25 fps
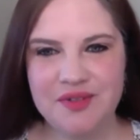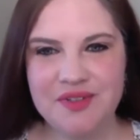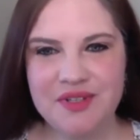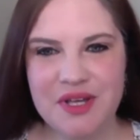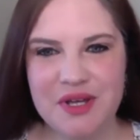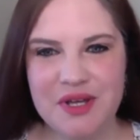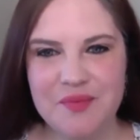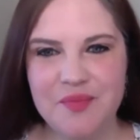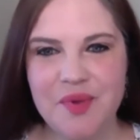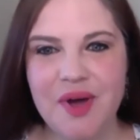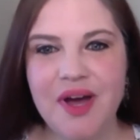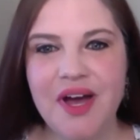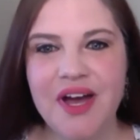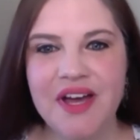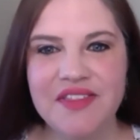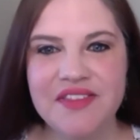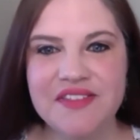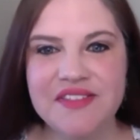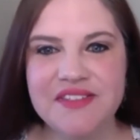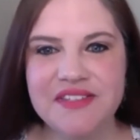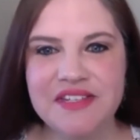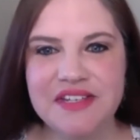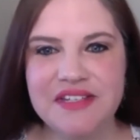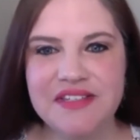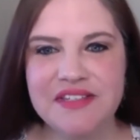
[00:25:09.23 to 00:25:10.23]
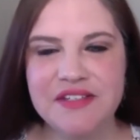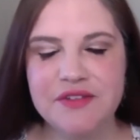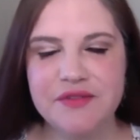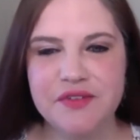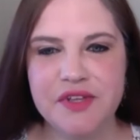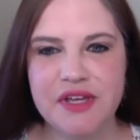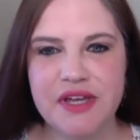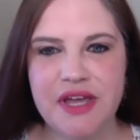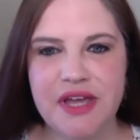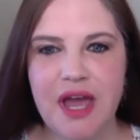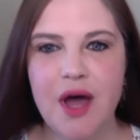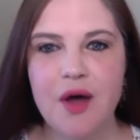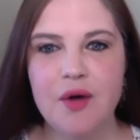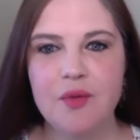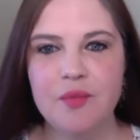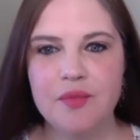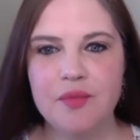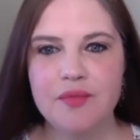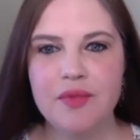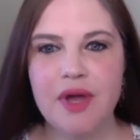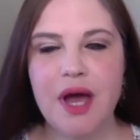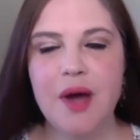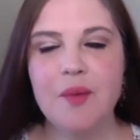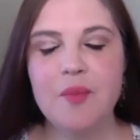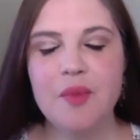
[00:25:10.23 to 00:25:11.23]
like behind the scenes of like
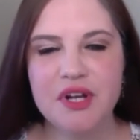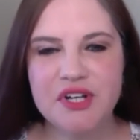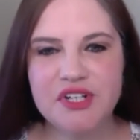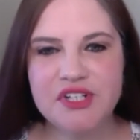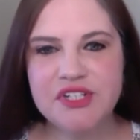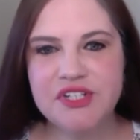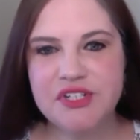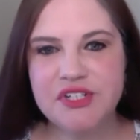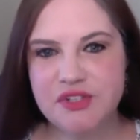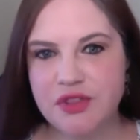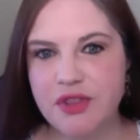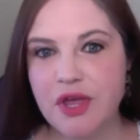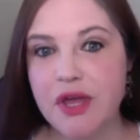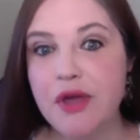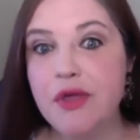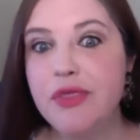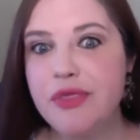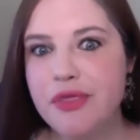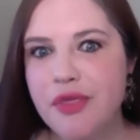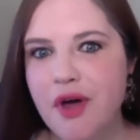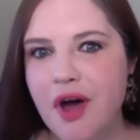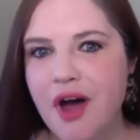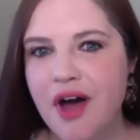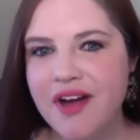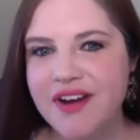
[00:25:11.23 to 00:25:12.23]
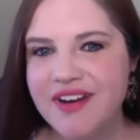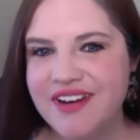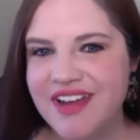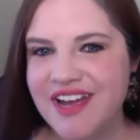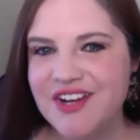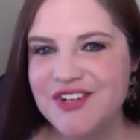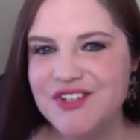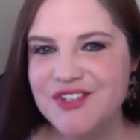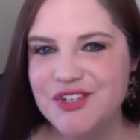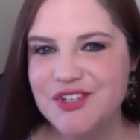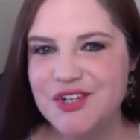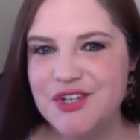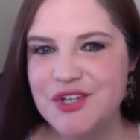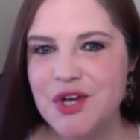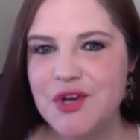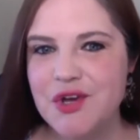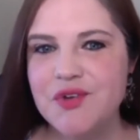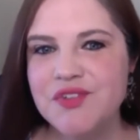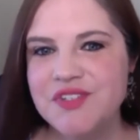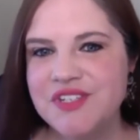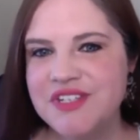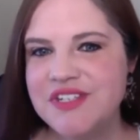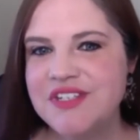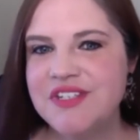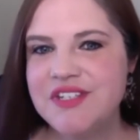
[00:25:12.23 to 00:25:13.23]
how much like thought actually
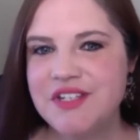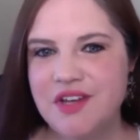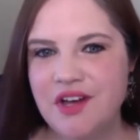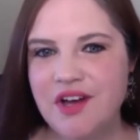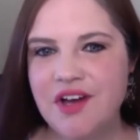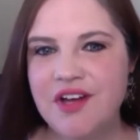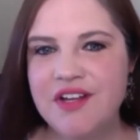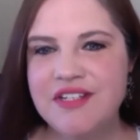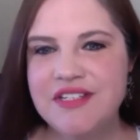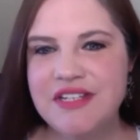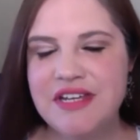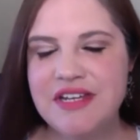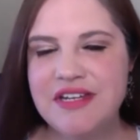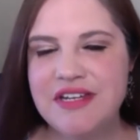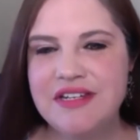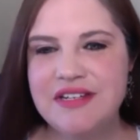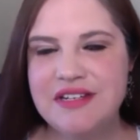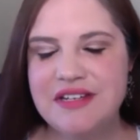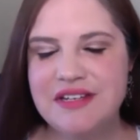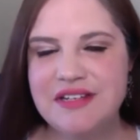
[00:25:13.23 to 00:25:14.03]
goes into content.